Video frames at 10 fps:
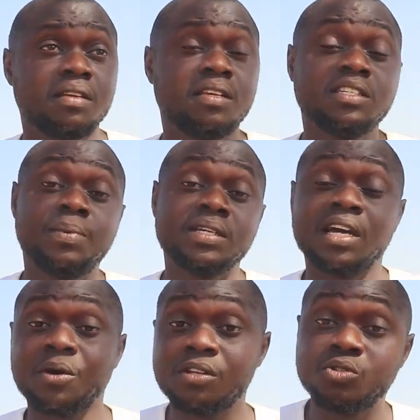these birds
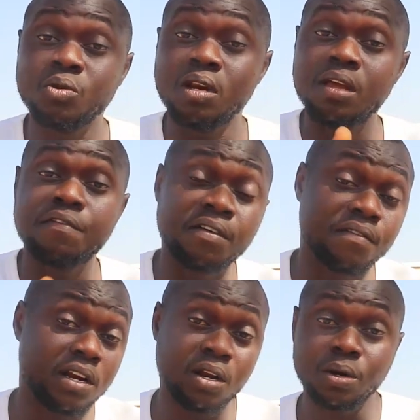are going to lay for a
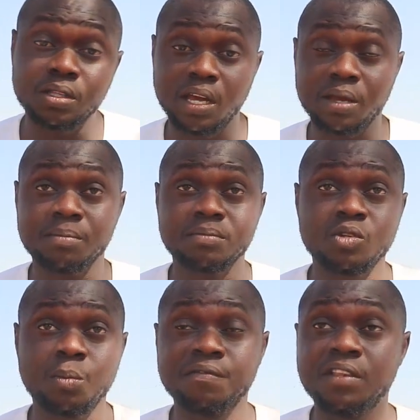very long time.
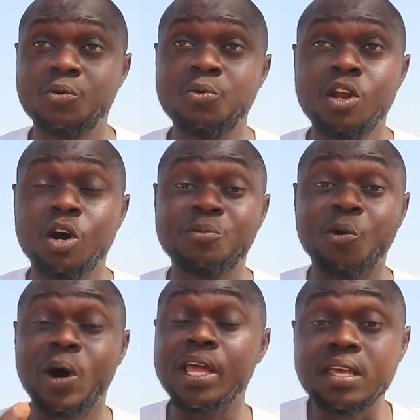Some of them will lay up
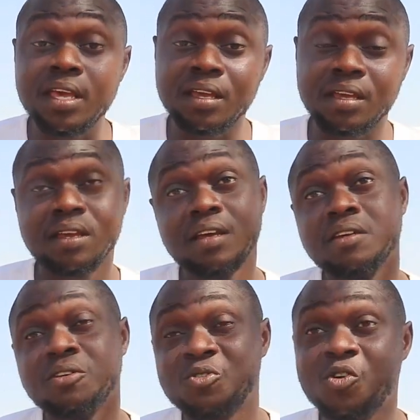to 1 year,
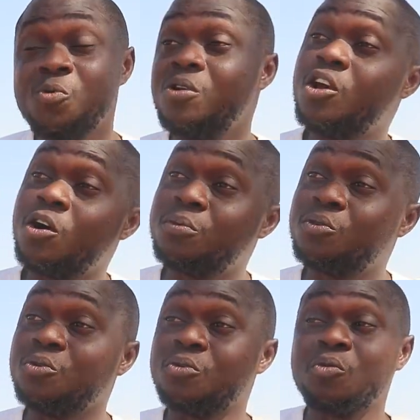some will lay up
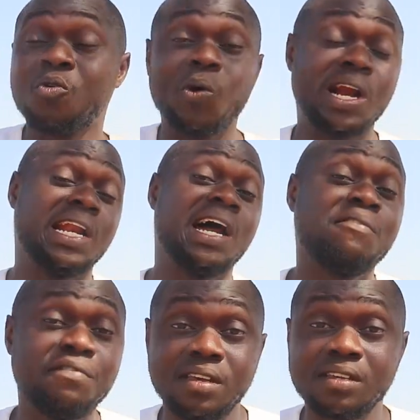to
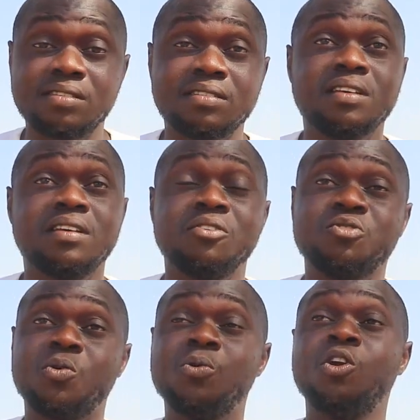1.5 years,
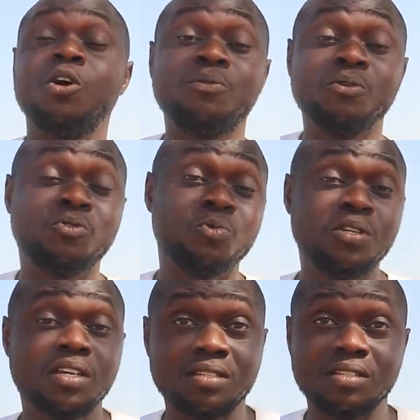some will lay up to 2
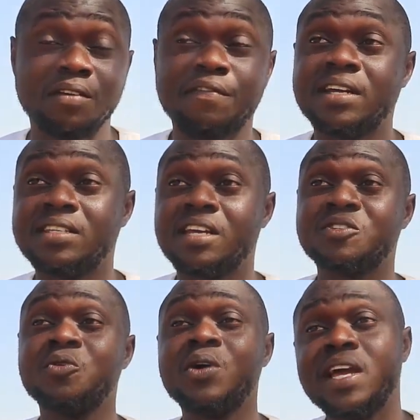years. In fact, there
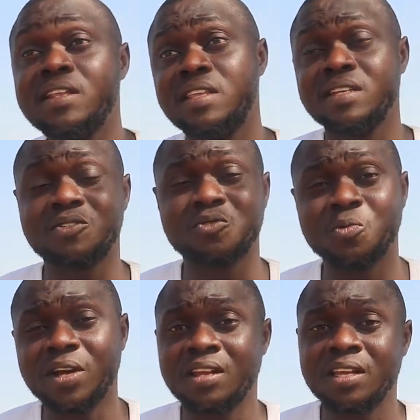is no end date to
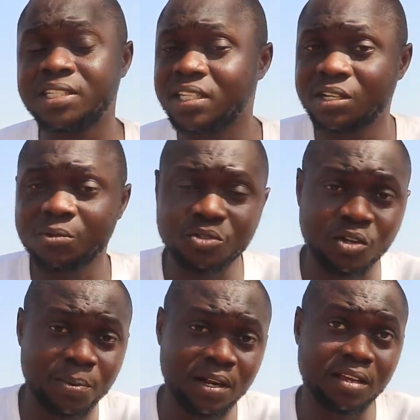when a chicken will
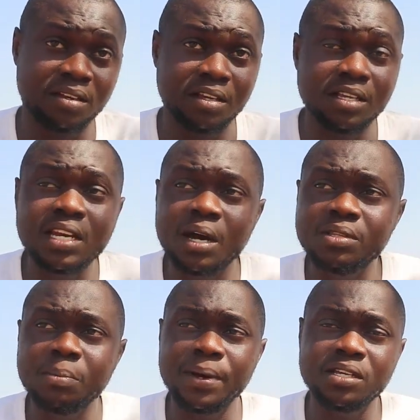stop laying. It now
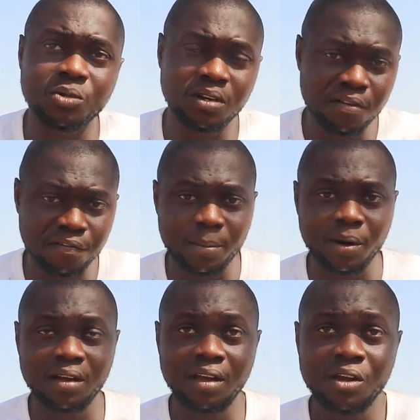depends on the
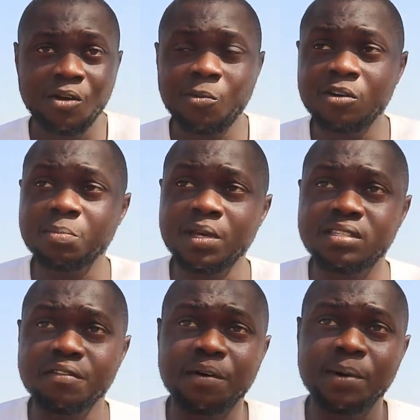farmer. What
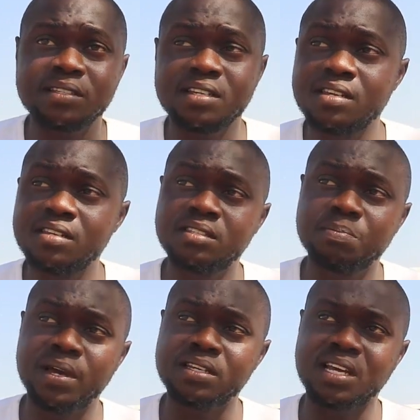makes a farmer say
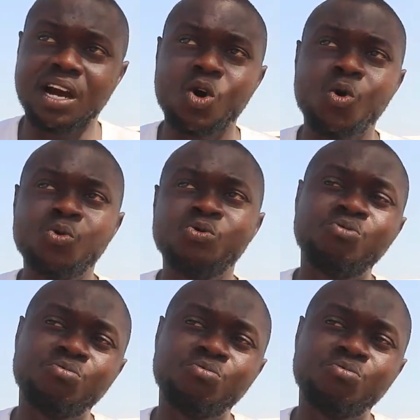these birds are old,